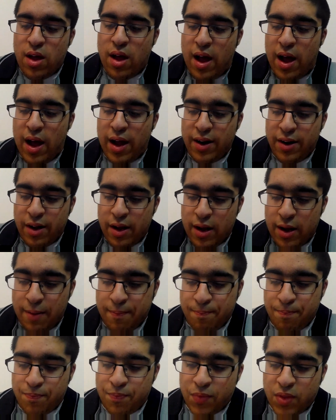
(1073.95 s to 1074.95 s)
And
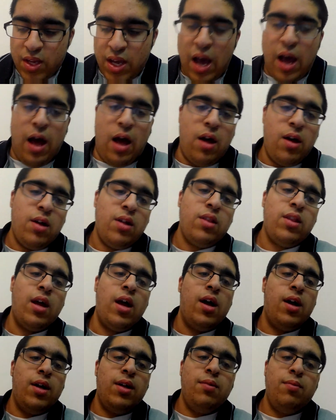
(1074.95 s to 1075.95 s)

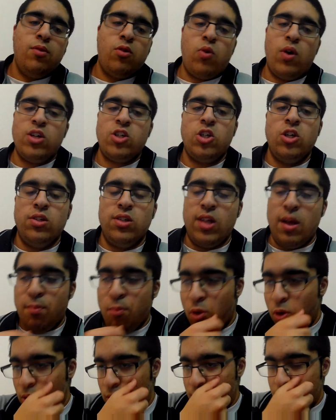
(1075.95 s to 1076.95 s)
they're in questions, they're
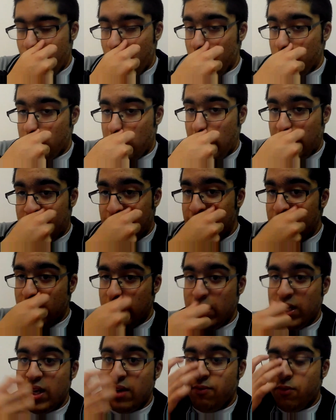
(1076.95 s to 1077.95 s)
most likely
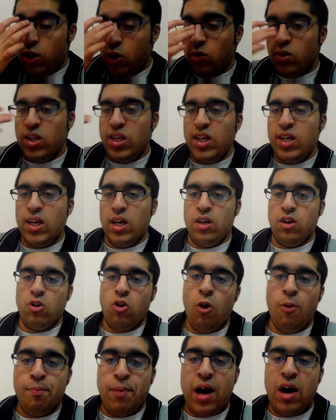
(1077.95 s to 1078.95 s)
going to give you the kind of
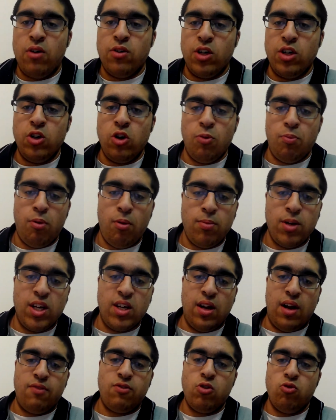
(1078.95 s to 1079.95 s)
compound, and you're probably
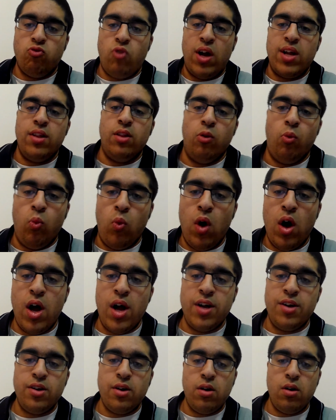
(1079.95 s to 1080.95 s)
going to have to write the
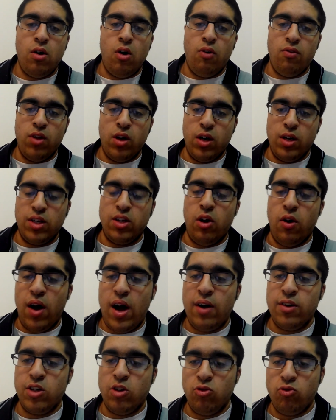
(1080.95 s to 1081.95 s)
word of the, you know,
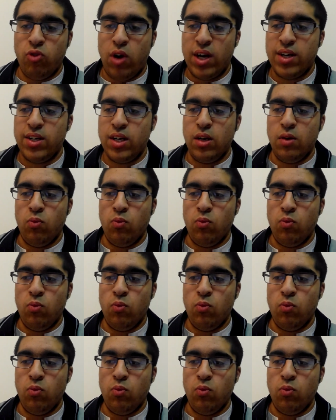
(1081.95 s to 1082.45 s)
how you'd write it in